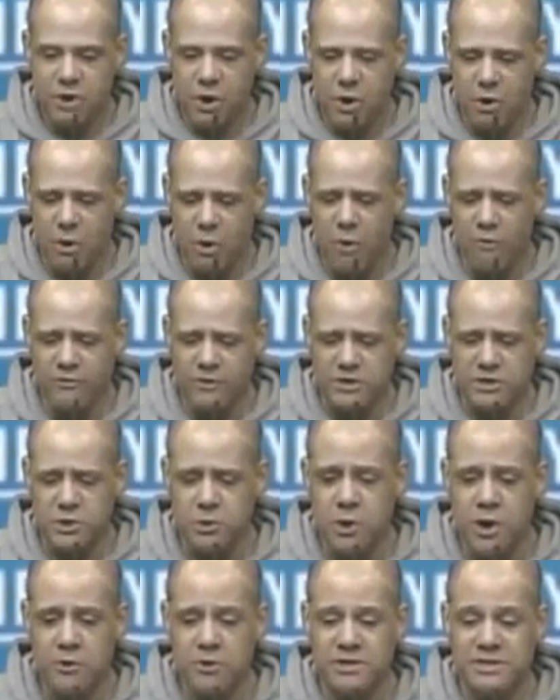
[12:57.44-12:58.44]
over
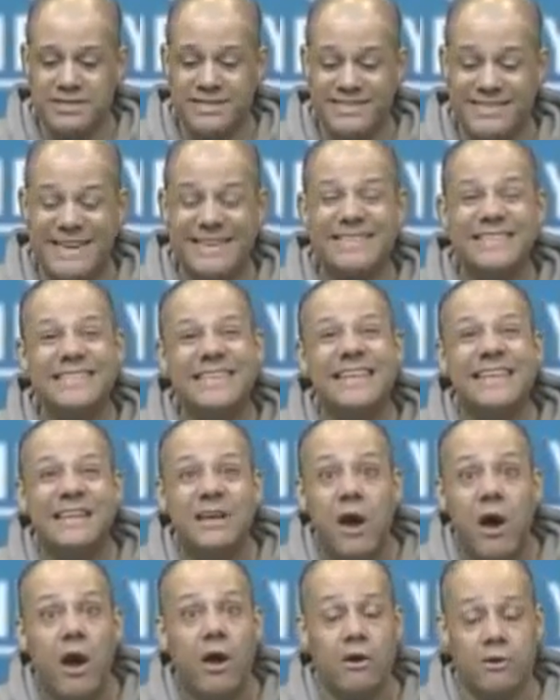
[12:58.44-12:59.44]
260
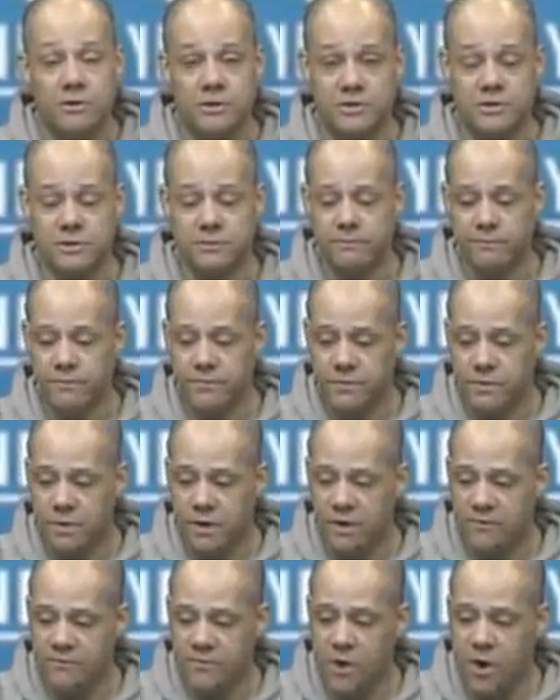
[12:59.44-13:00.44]
yards
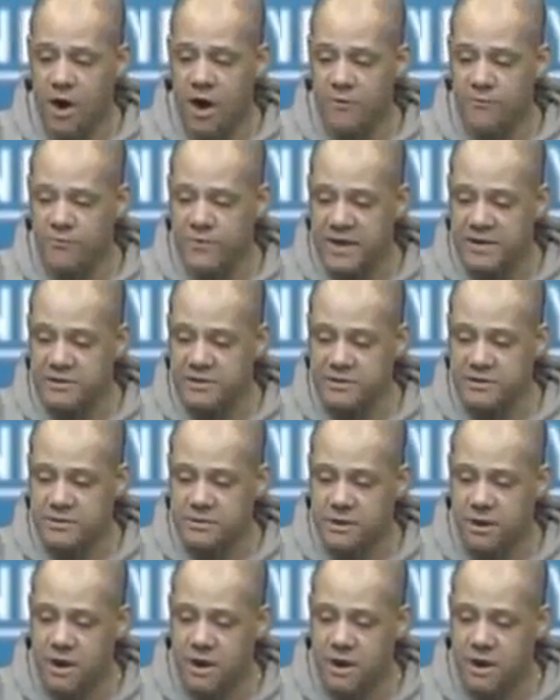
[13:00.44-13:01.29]
of offense